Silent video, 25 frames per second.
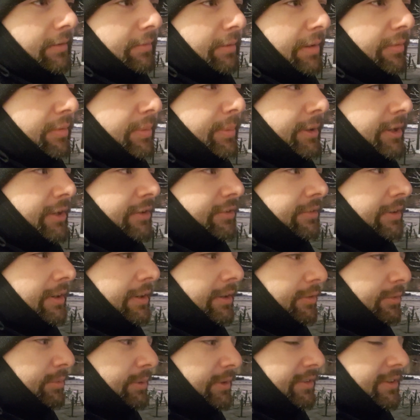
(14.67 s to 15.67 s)
everybody
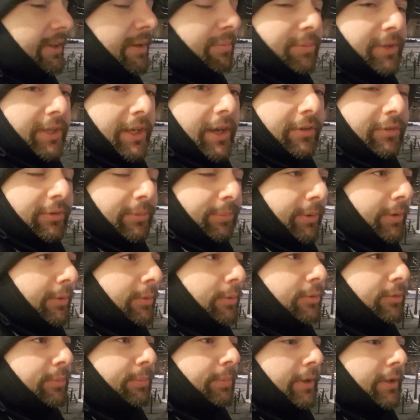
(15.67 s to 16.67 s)
struggles with something, I
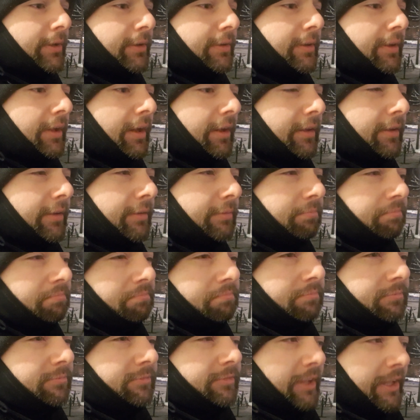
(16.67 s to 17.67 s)
suppose, but I
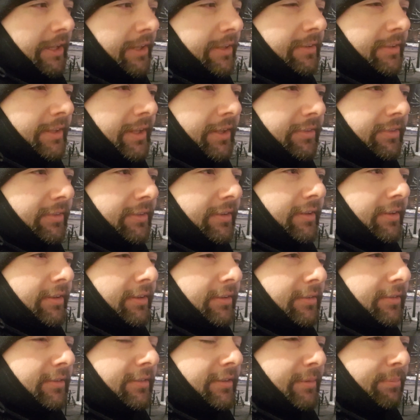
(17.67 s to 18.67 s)
think that
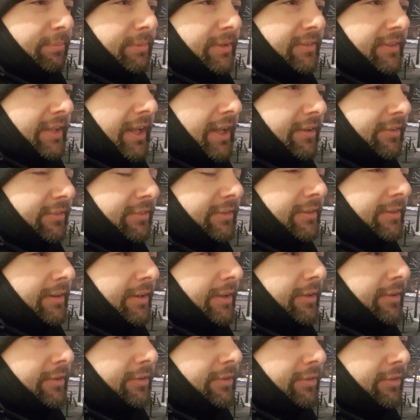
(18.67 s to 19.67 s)
the simplest answer
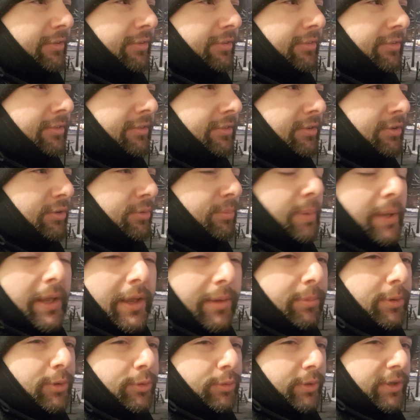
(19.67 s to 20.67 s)
is to be
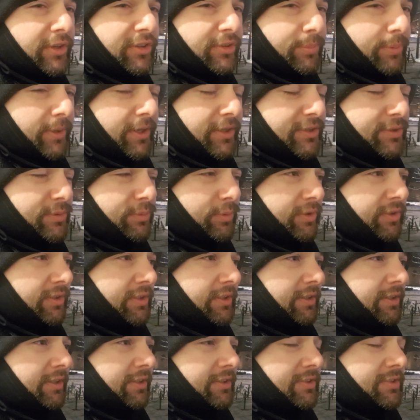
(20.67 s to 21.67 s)
able to express
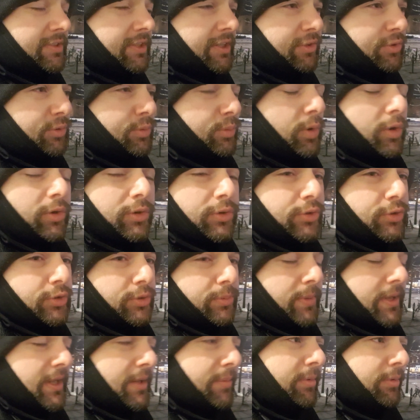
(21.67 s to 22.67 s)
what it is that you want
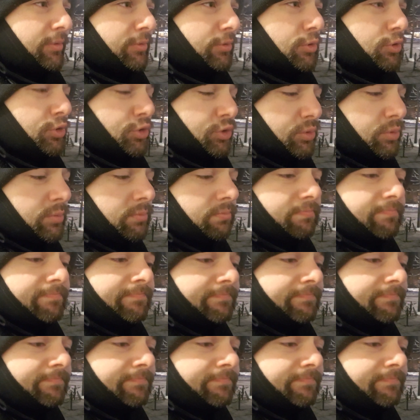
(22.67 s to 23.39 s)
to be able to do.